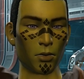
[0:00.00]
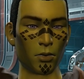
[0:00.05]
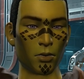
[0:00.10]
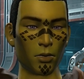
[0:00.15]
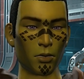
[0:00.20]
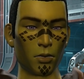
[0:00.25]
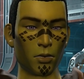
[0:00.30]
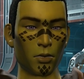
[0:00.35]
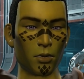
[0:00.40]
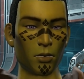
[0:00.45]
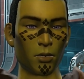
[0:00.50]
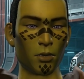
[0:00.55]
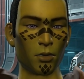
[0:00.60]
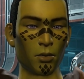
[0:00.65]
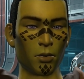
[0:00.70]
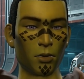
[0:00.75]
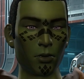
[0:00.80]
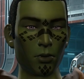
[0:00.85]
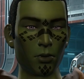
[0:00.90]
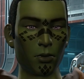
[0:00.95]

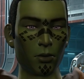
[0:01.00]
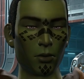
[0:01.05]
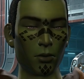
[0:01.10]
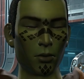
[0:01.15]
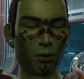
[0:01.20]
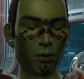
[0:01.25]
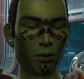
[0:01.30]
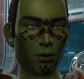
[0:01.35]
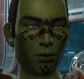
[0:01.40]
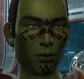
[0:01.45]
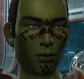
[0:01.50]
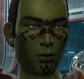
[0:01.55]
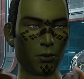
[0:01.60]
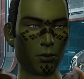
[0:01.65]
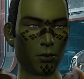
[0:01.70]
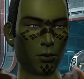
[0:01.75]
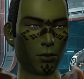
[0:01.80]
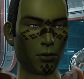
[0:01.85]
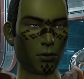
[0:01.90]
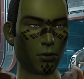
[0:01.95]

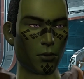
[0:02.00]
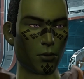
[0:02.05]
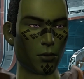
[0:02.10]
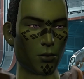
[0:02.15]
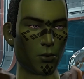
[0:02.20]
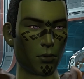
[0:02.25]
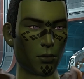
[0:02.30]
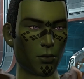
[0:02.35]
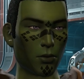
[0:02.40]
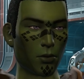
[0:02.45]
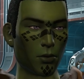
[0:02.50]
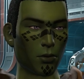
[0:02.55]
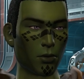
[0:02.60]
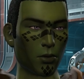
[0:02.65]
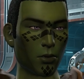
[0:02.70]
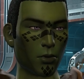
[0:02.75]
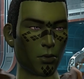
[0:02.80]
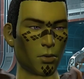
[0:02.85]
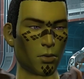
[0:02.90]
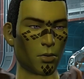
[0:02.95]

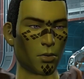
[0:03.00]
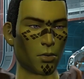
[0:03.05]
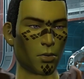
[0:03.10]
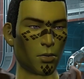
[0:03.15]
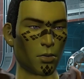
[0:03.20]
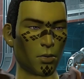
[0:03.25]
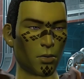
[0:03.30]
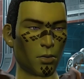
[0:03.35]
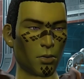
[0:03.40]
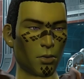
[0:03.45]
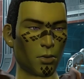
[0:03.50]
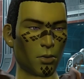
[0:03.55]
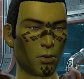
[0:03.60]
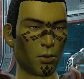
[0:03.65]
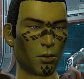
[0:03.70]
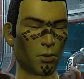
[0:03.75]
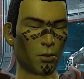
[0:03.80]
Nobody speaks.